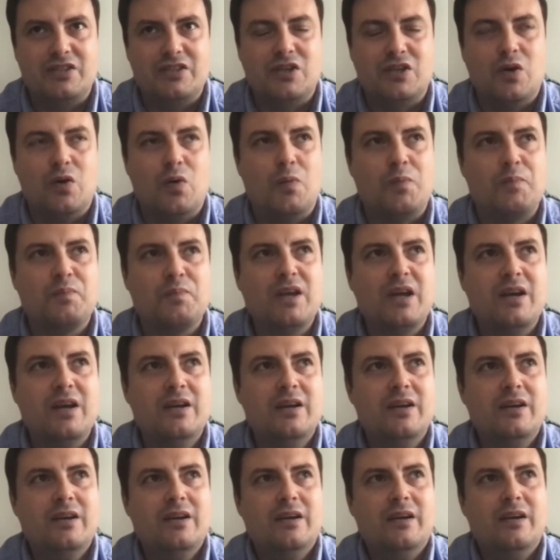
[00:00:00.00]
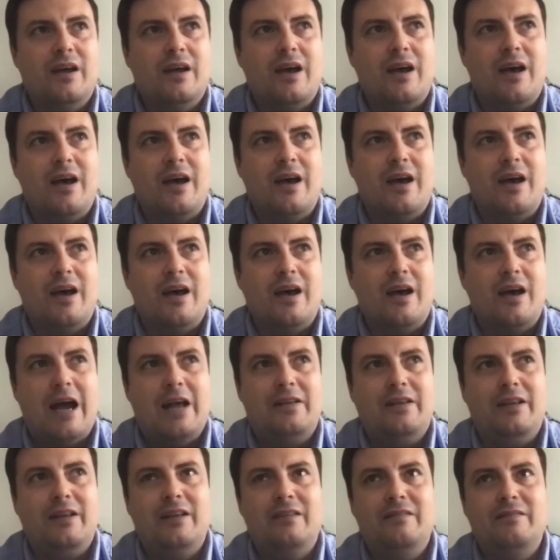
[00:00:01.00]
So I
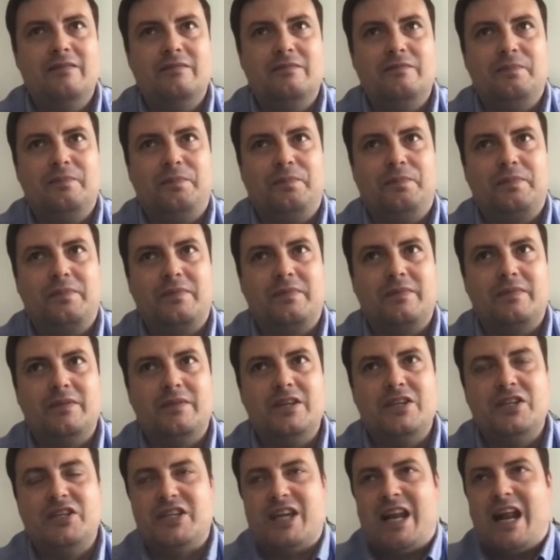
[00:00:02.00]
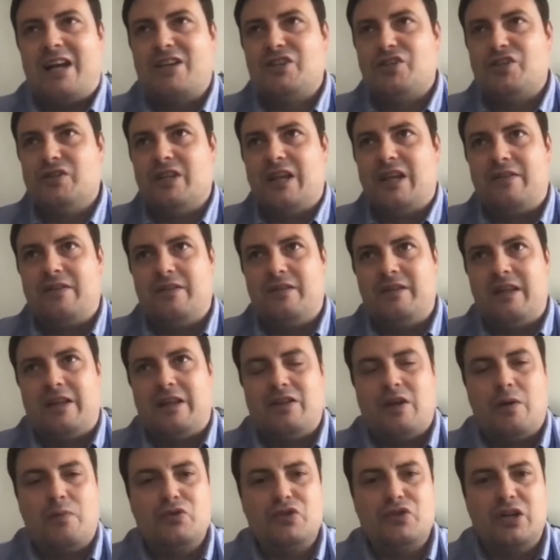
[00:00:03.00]
think this is an action that
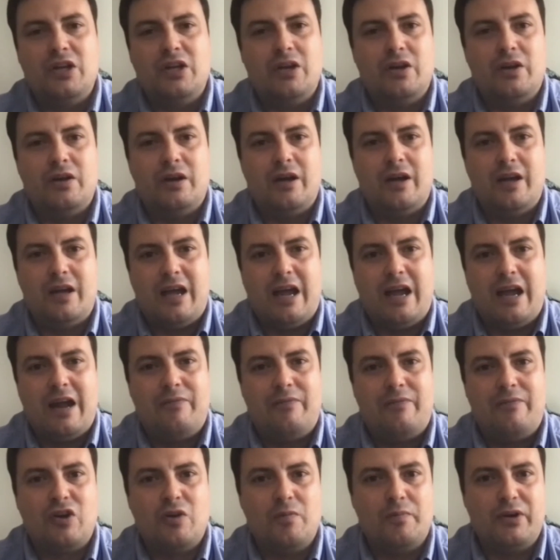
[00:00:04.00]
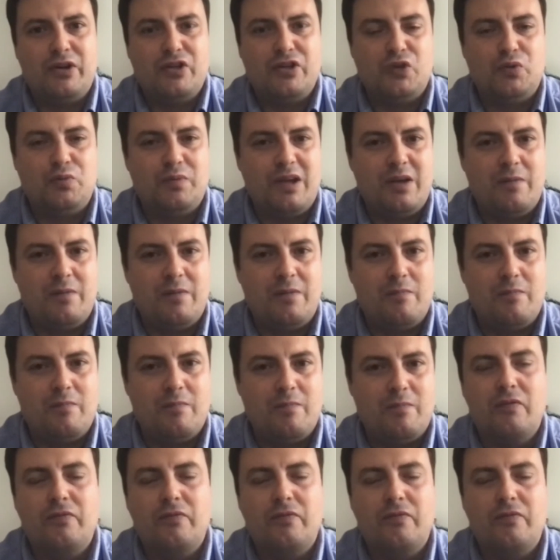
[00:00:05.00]
obviously every company should be involved.